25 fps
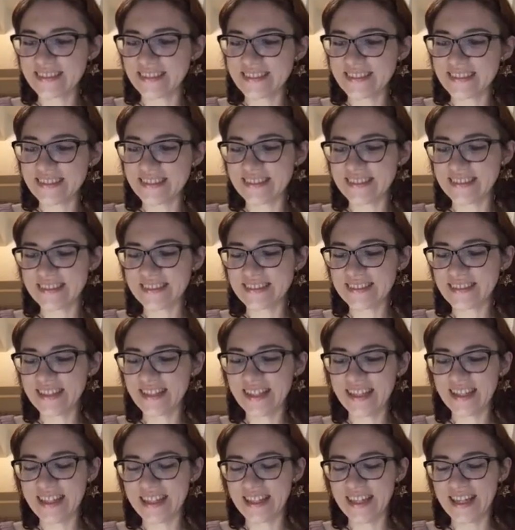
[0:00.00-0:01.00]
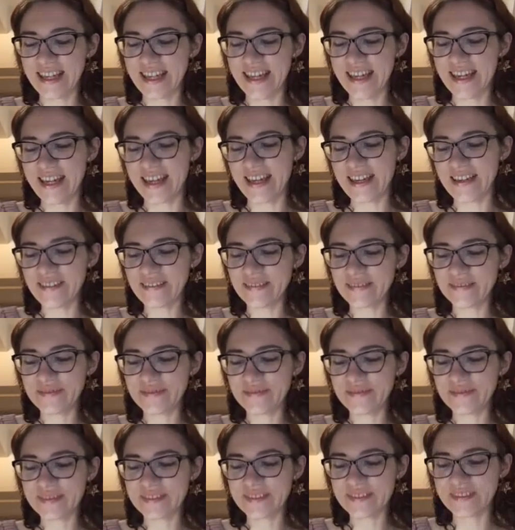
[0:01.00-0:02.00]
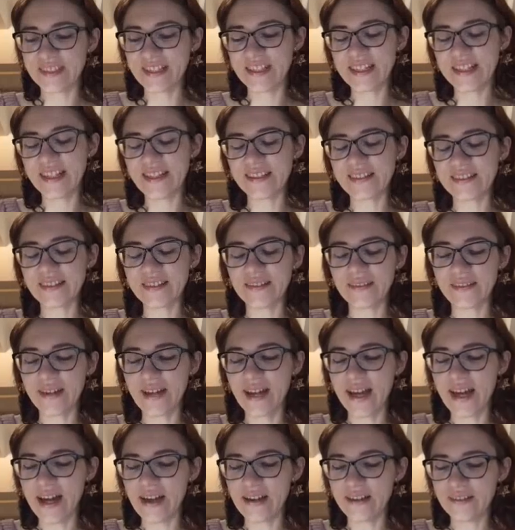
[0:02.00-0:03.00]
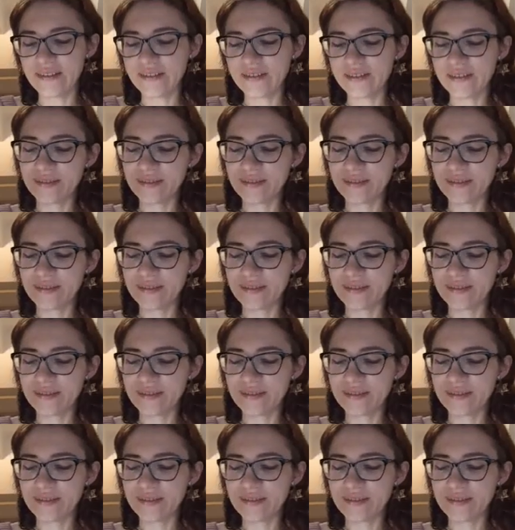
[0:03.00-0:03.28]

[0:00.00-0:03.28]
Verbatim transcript: Okay, what else do we have?